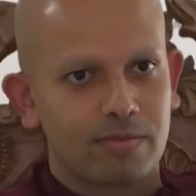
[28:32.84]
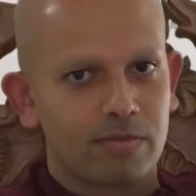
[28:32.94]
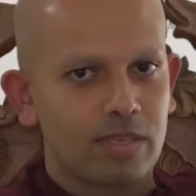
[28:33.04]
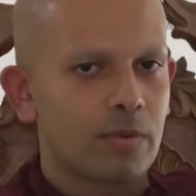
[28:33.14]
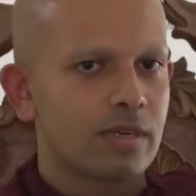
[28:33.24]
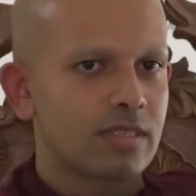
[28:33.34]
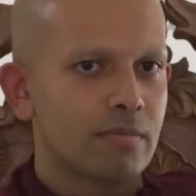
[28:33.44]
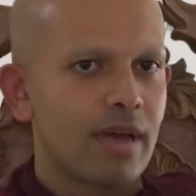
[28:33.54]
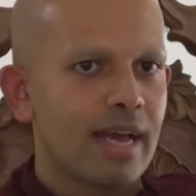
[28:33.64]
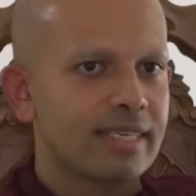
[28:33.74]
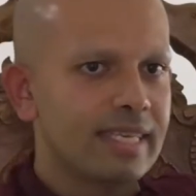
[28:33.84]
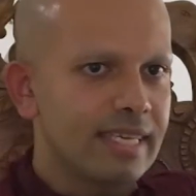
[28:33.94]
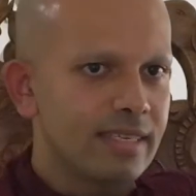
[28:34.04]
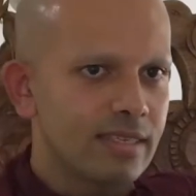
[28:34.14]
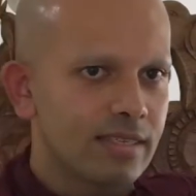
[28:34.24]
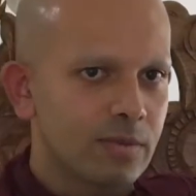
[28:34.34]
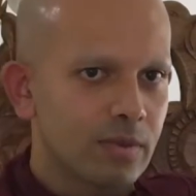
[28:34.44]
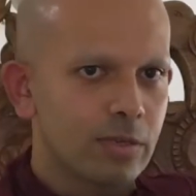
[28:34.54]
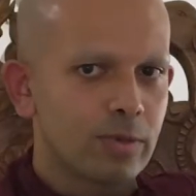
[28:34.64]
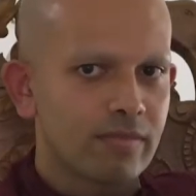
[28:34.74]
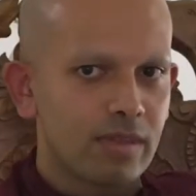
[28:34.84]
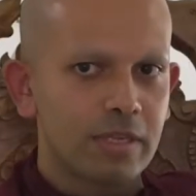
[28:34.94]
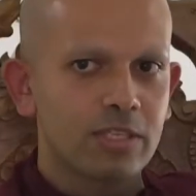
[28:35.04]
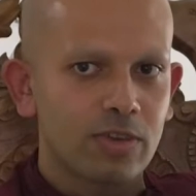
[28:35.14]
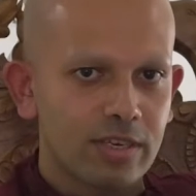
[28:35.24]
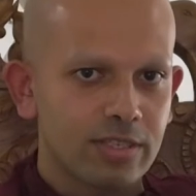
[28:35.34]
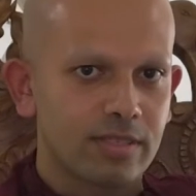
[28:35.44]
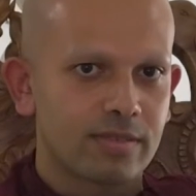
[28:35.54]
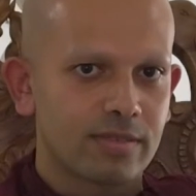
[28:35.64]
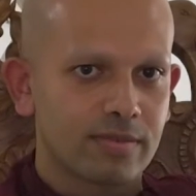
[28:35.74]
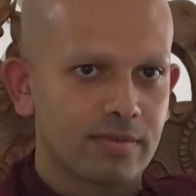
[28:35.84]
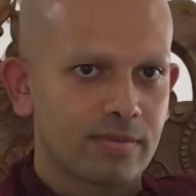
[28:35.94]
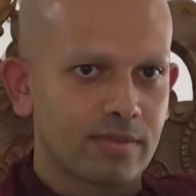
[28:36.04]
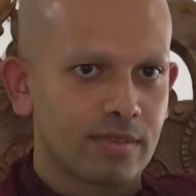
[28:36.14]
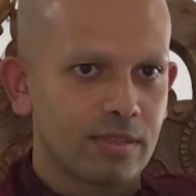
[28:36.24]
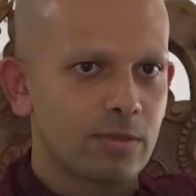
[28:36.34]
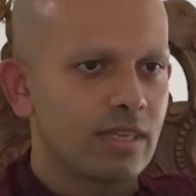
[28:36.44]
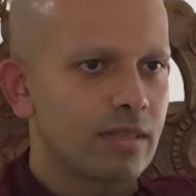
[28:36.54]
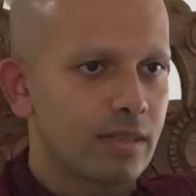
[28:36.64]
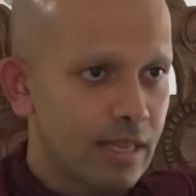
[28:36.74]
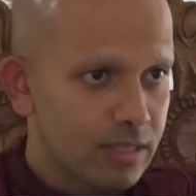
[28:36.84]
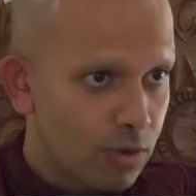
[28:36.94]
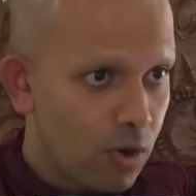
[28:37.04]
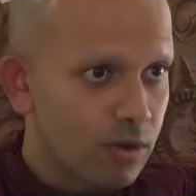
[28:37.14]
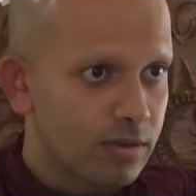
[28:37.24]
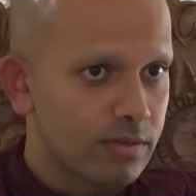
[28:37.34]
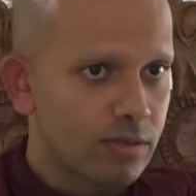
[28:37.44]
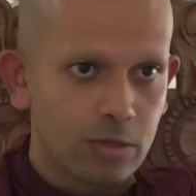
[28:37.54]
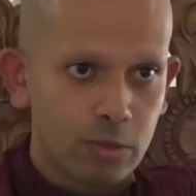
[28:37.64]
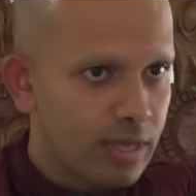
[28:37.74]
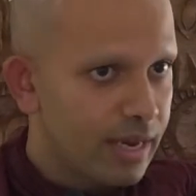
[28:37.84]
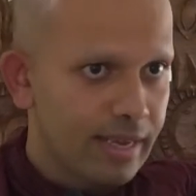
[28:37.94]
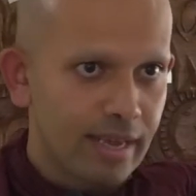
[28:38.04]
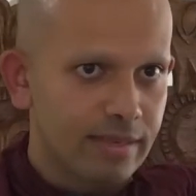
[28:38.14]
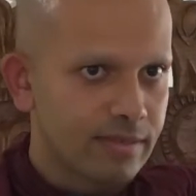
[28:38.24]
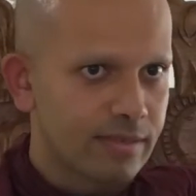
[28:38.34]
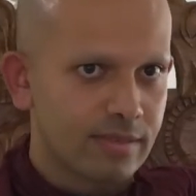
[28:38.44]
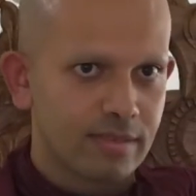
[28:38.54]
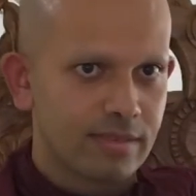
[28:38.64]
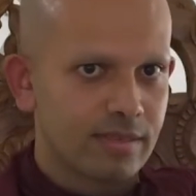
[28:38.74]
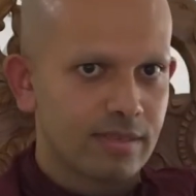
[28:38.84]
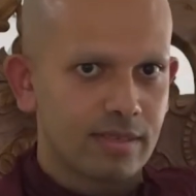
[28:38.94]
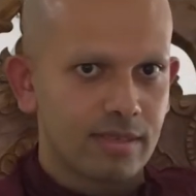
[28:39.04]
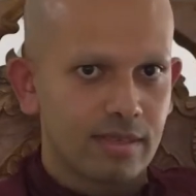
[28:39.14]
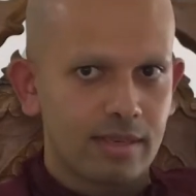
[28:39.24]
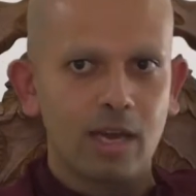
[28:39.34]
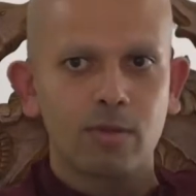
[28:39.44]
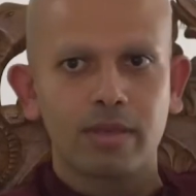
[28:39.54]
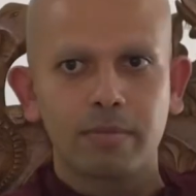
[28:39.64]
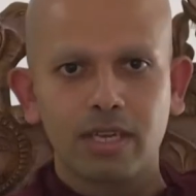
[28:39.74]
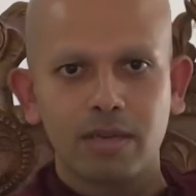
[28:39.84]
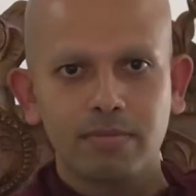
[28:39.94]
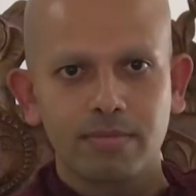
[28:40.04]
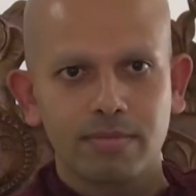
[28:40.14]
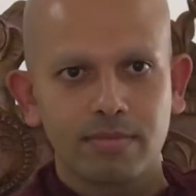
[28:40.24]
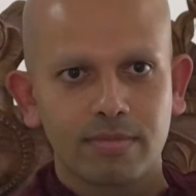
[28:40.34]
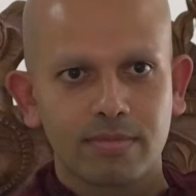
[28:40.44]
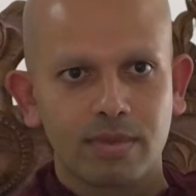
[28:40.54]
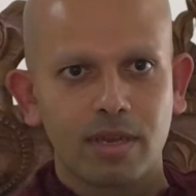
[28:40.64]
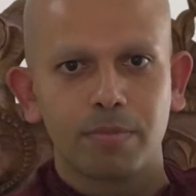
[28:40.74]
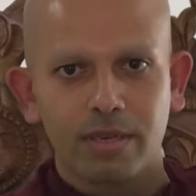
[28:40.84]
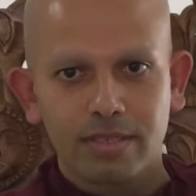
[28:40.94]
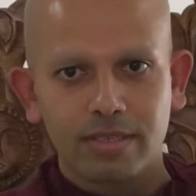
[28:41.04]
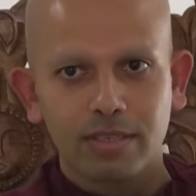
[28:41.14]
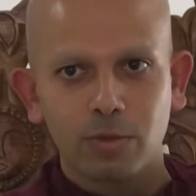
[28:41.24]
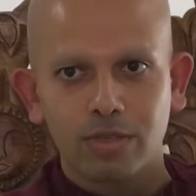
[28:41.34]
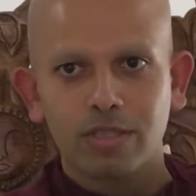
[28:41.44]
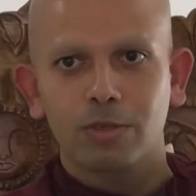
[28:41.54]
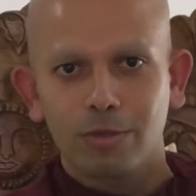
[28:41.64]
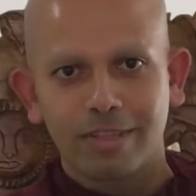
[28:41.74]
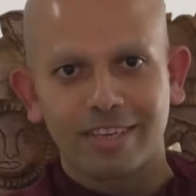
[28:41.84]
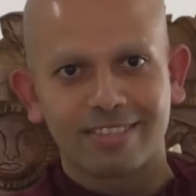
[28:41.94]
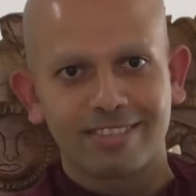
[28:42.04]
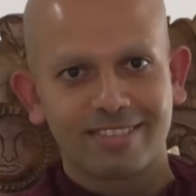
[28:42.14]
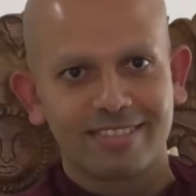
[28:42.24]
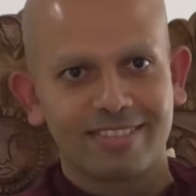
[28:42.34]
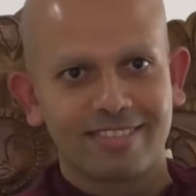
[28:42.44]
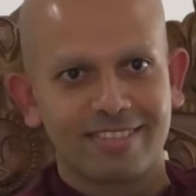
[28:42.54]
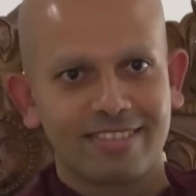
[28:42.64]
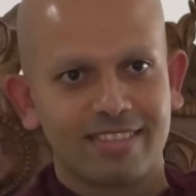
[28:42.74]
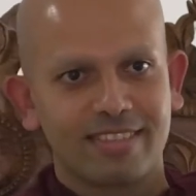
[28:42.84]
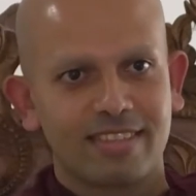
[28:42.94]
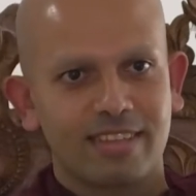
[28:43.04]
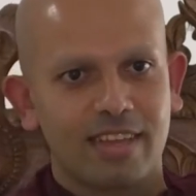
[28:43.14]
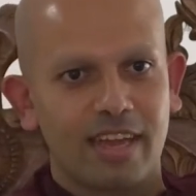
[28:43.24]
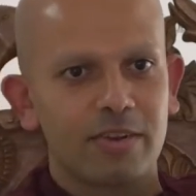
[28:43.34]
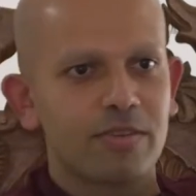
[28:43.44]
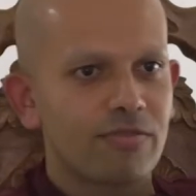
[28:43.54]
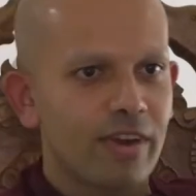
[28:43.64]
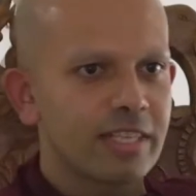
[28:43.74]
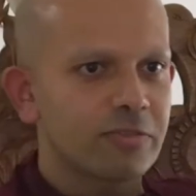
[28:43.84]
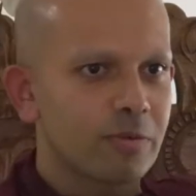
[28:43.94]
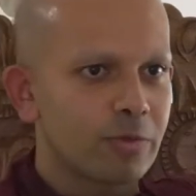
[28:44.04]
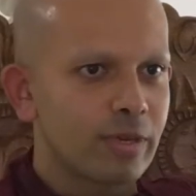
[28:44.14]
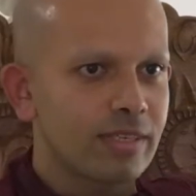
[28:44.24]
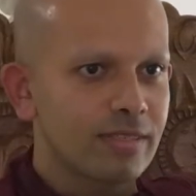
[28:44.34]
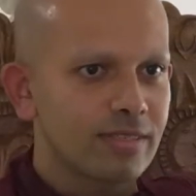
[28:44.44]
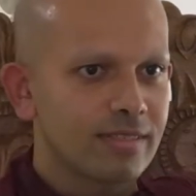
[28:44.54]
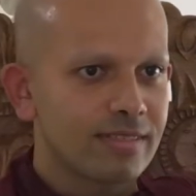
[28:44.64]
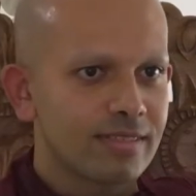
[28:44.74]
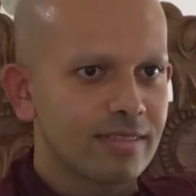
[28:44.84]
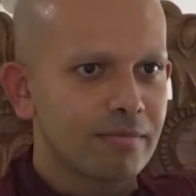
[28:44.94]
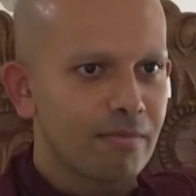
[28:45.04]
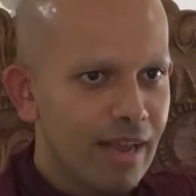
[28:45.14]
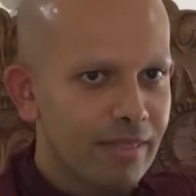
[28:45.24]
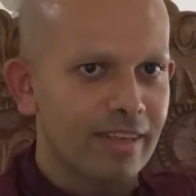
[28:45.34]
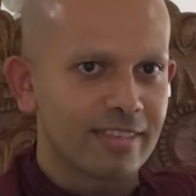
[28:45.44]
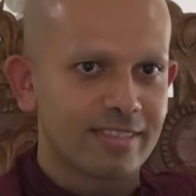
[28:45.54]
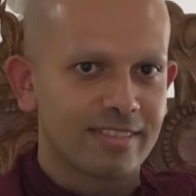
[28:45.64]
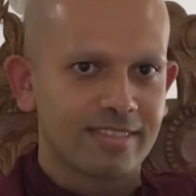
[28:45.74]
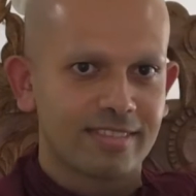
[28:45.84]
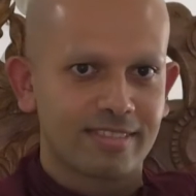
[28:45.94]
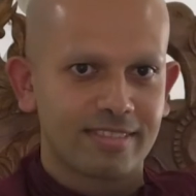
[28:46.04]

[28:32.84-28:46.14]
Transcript: If someone does a bad deed, well, you give them instruction. You tell them that's wrong, don't do that again. Now they become a person who does good things and refrains from doing bad things.